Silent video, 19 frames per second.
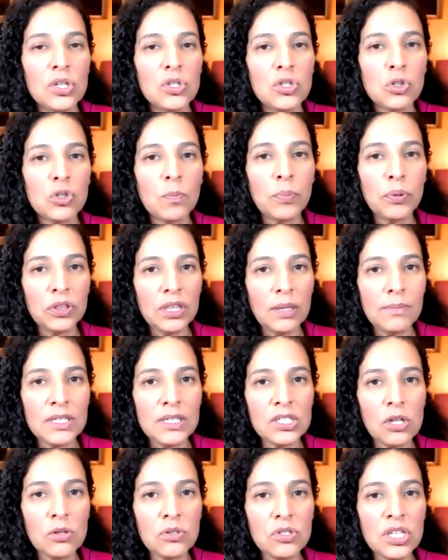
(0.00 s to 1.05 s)
to put them as
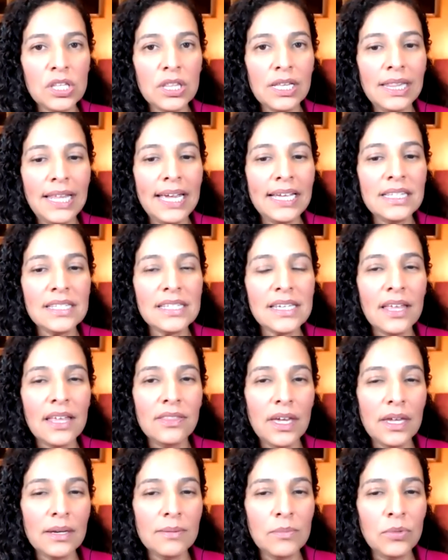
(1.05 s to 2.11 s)
close to the lens and
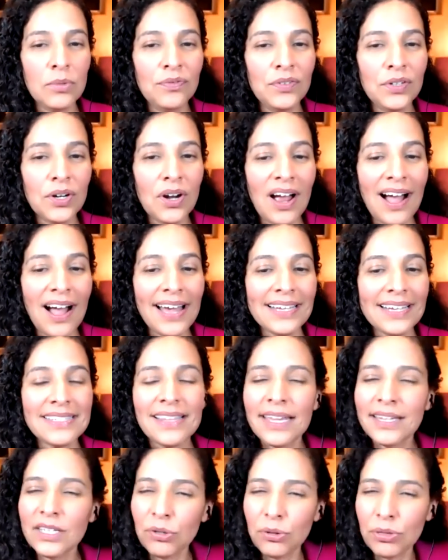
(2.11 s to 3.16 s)
then move your eyes
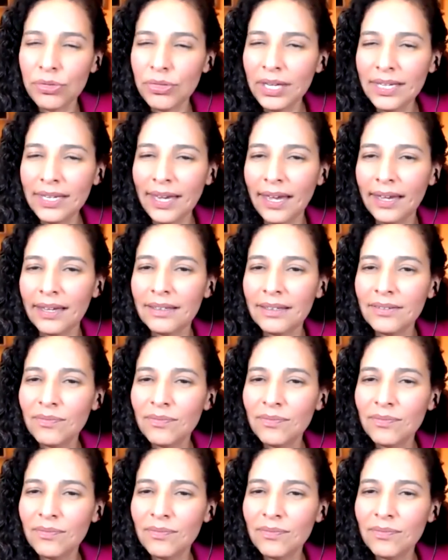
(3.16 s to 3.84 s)
like you're thinking.